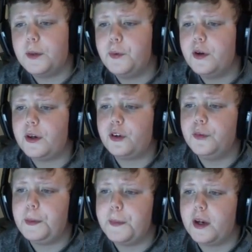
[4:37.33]
put it in
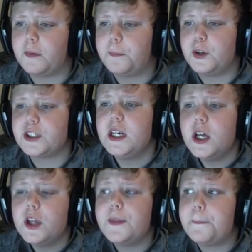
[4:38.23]
could be better, because
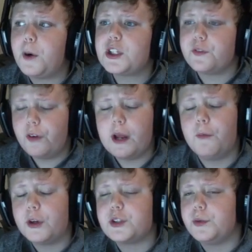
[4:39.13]
the boss fight
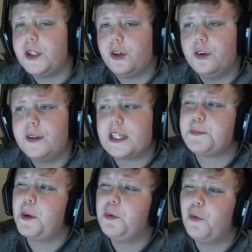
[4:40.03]
was really good, and
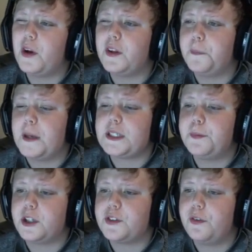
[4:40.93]
that's probably one of the
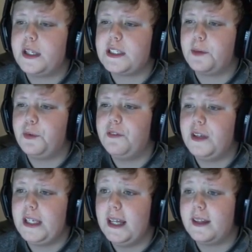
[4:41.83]
best boss fights that we
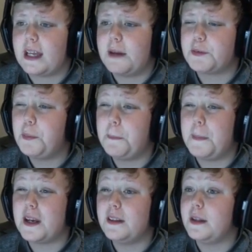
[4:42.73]
even get in the game. probably
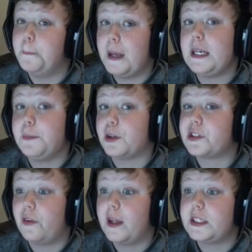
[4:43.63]
better than the Bendy
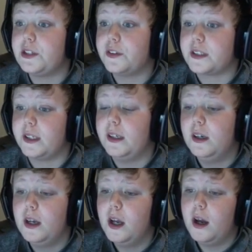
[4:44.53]
boss fight, seriously.
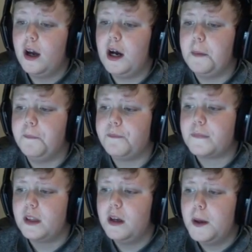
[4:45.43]
Um,
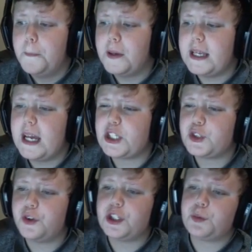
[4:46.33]
but yeah, it's
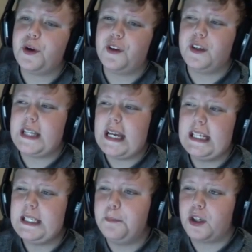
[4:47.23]
sort of just one of those
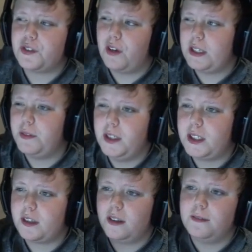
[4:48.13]
easy boss fights where
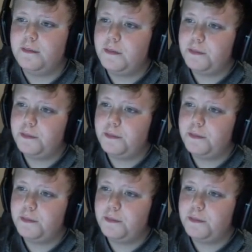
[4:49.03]
you're just gonna